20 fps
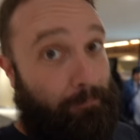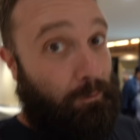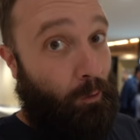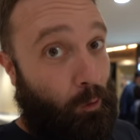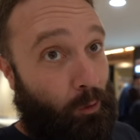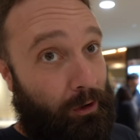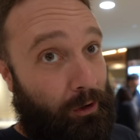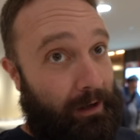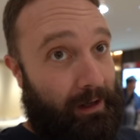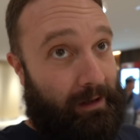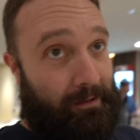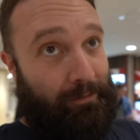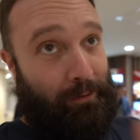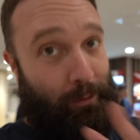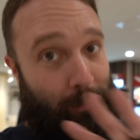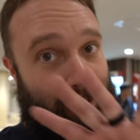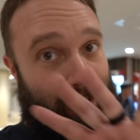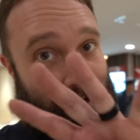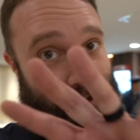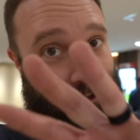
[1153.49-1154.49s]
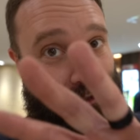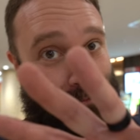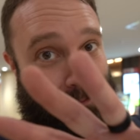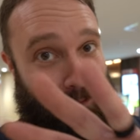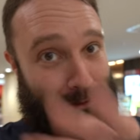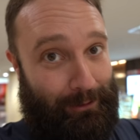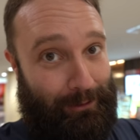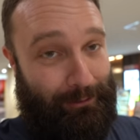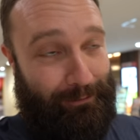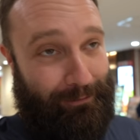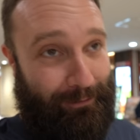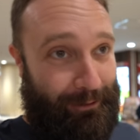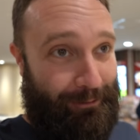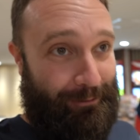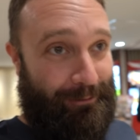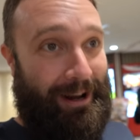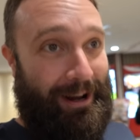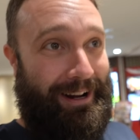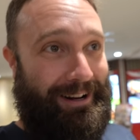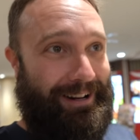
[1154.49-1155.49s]
four information booths for the
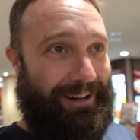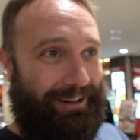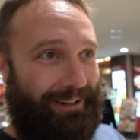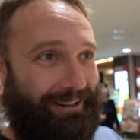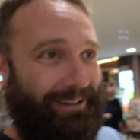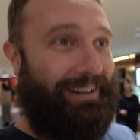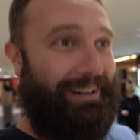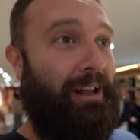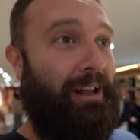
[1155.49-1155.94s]
record. Oh,